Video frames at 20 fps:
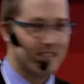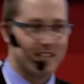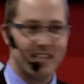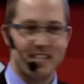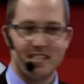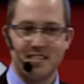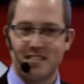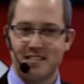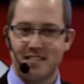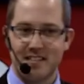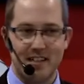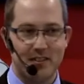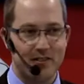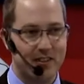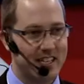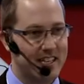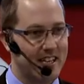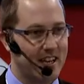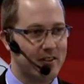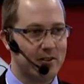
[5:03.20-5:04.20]
Is there
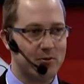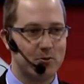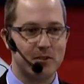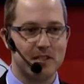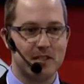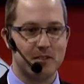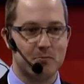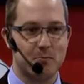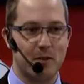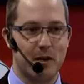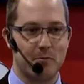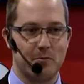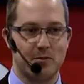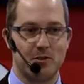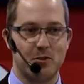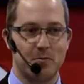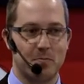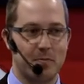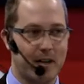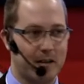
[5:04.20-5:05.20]
any other reason why we
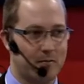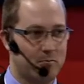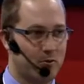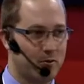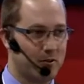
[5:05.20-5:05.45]
should pack